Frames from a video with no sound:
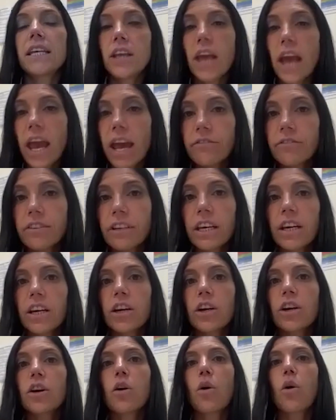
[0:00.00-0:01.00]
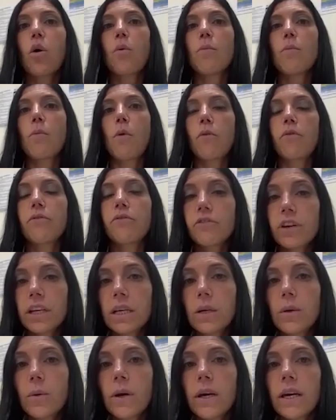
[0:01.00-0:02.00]
heavier or more
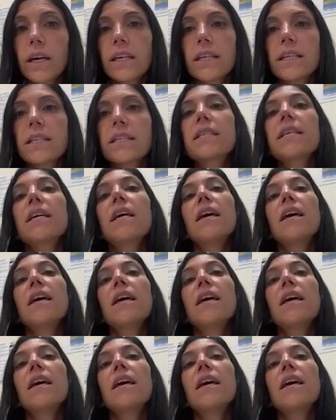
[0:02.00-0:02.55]
frequent,